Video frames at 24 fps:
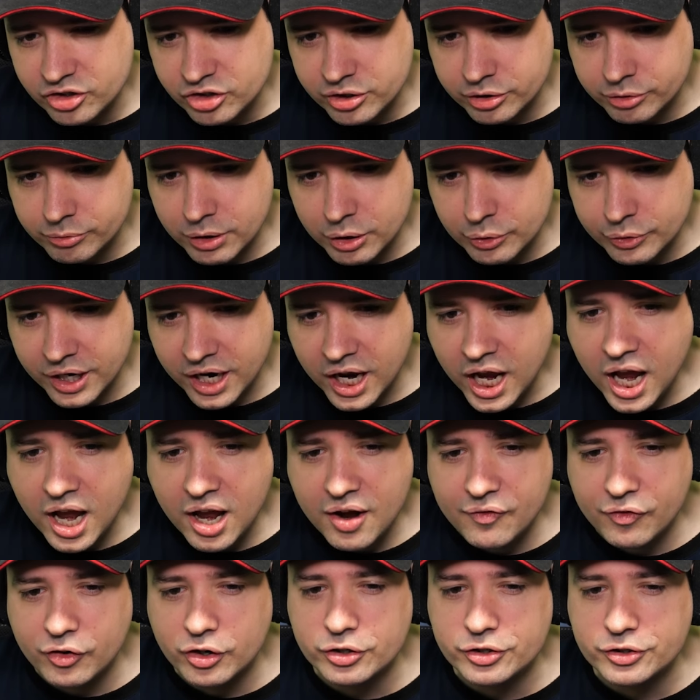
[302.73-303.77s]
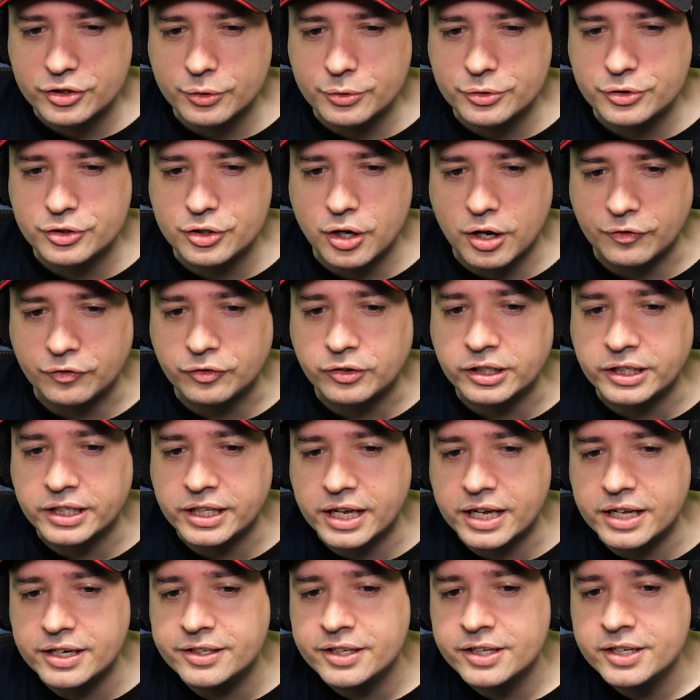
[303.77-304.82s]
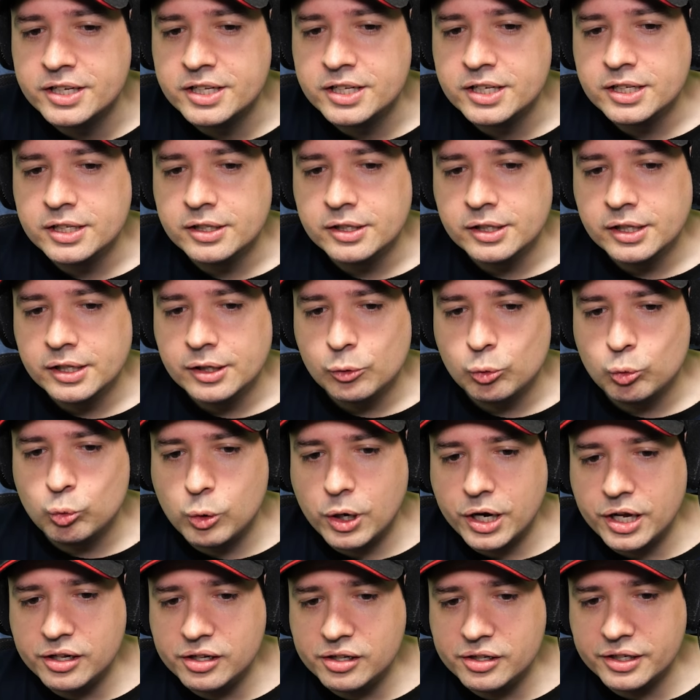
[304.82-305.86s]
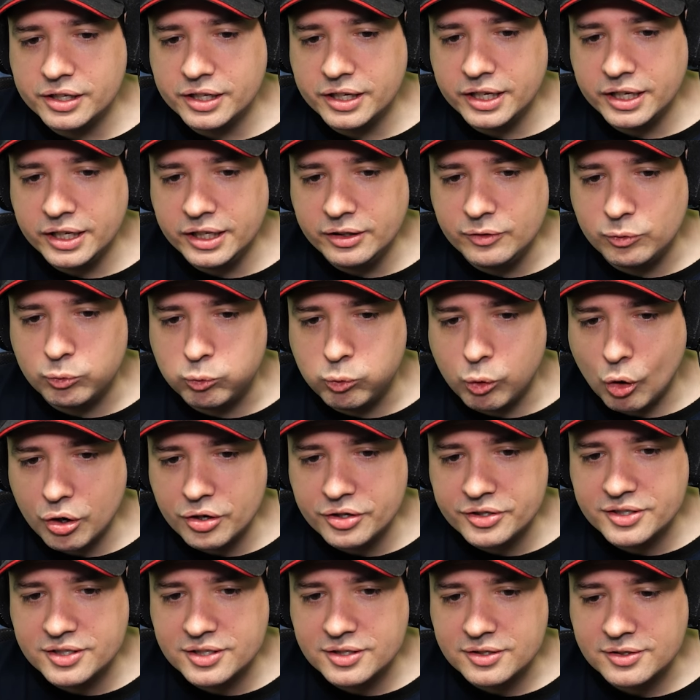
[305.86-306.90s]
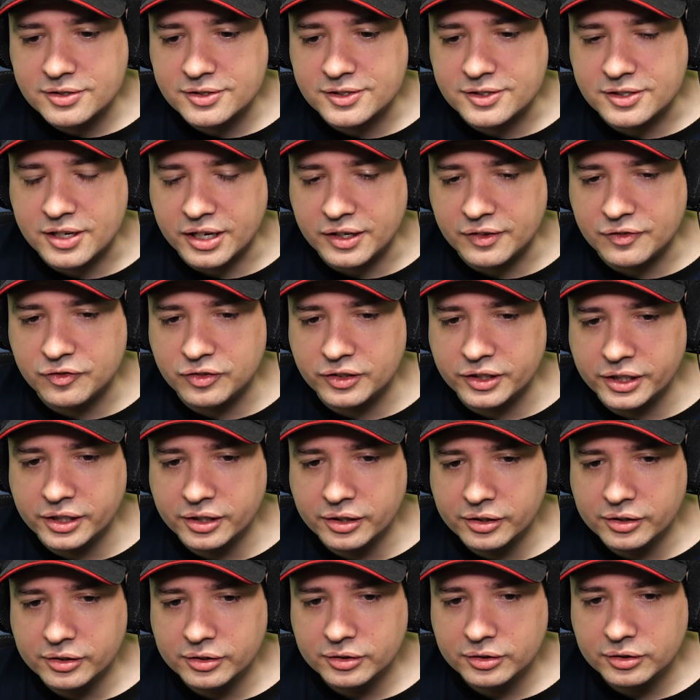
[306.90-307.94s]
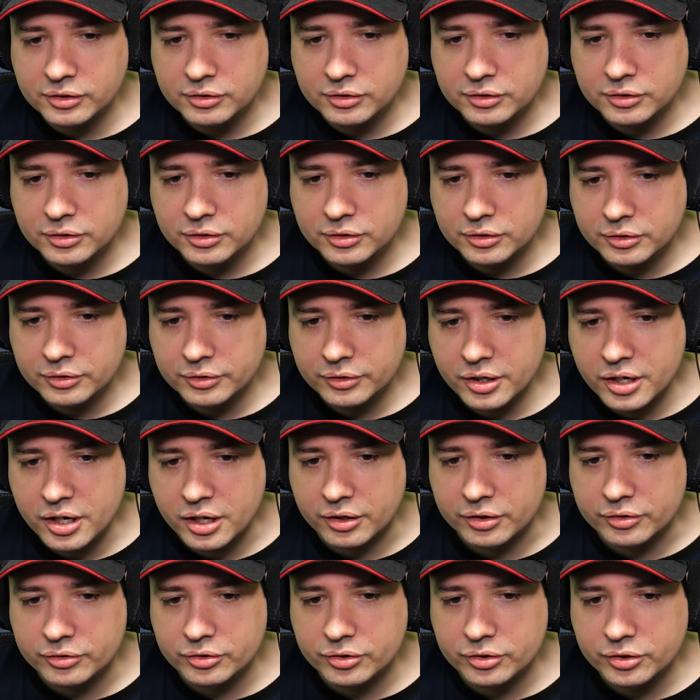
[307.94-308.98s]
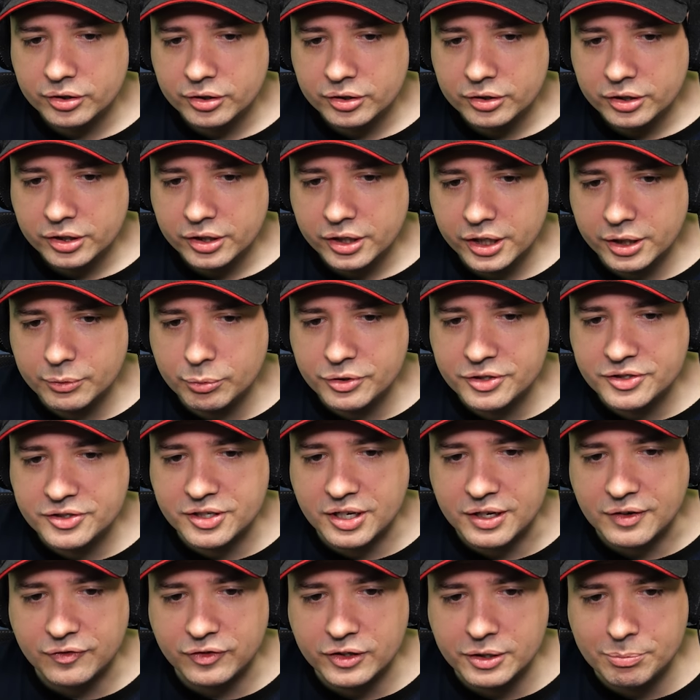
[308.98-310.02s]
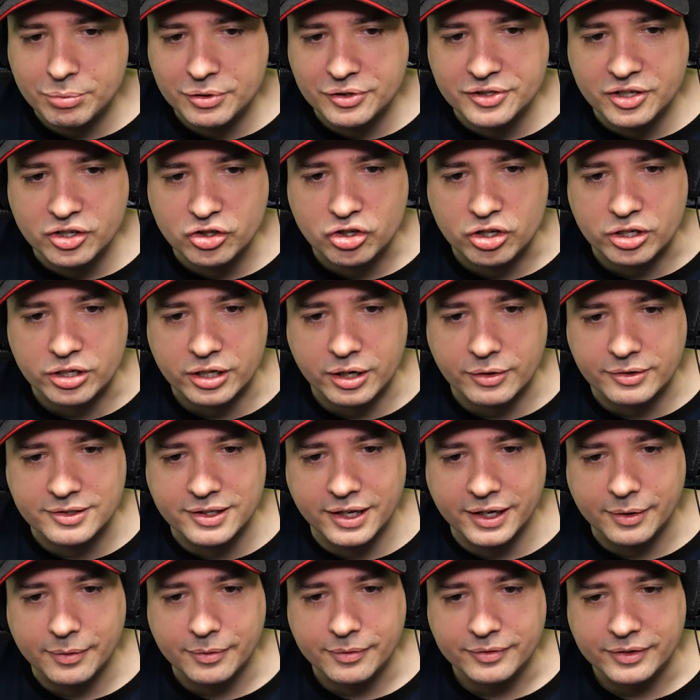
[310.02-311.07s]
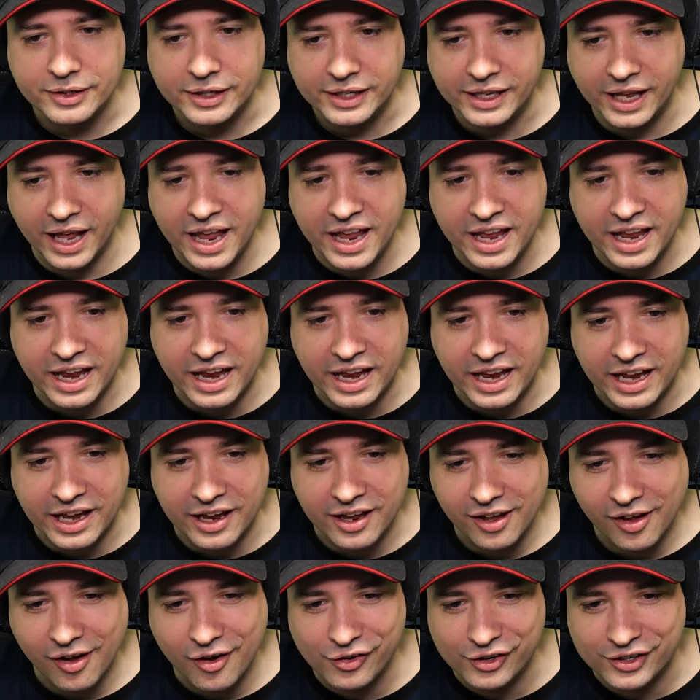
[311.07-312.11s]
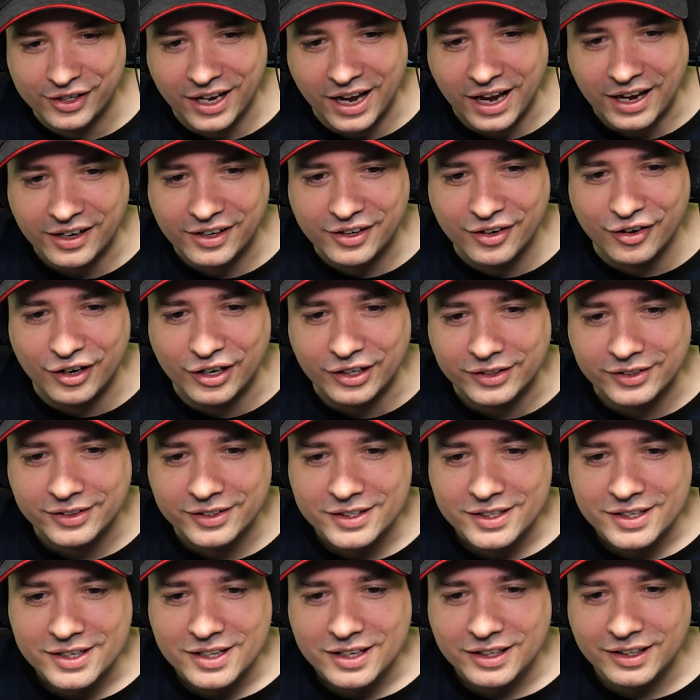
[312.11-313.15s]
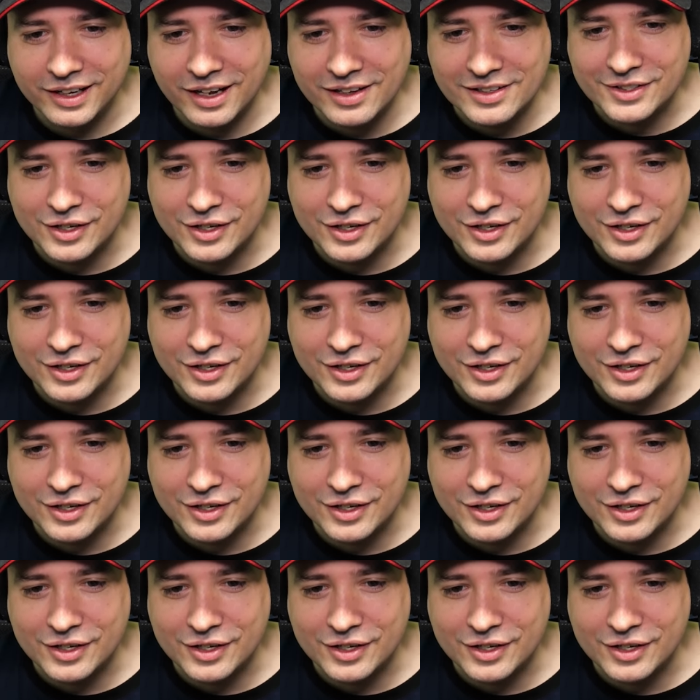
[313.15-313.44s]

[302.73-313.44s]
the ground ever so softly and well, it was safely, yeah, it was safely positioned. I was like, Yay! Okay, good. Let's